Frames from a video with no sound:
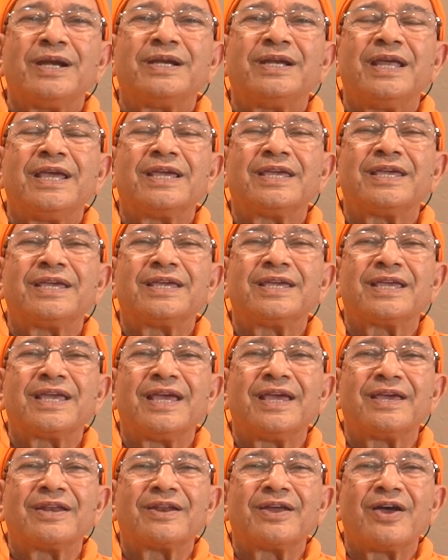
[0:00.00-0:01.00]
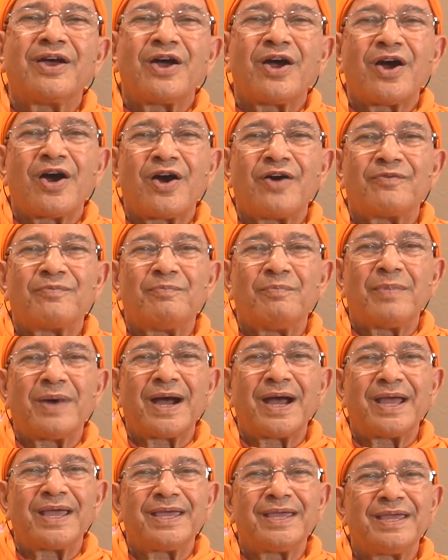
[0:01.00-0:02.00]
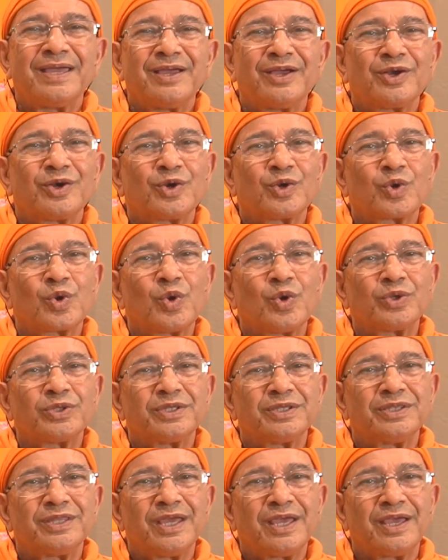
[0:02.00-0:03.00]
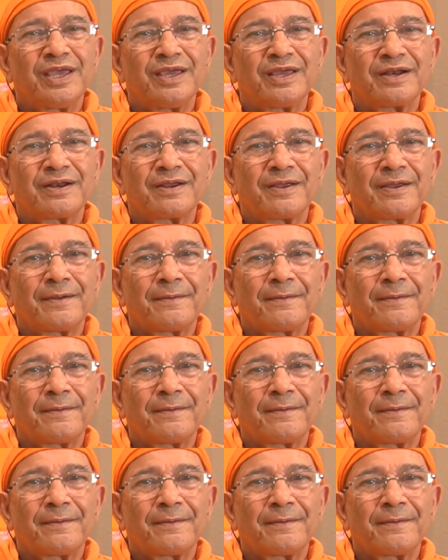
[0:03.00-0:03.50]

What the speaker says: taking care of my growth there.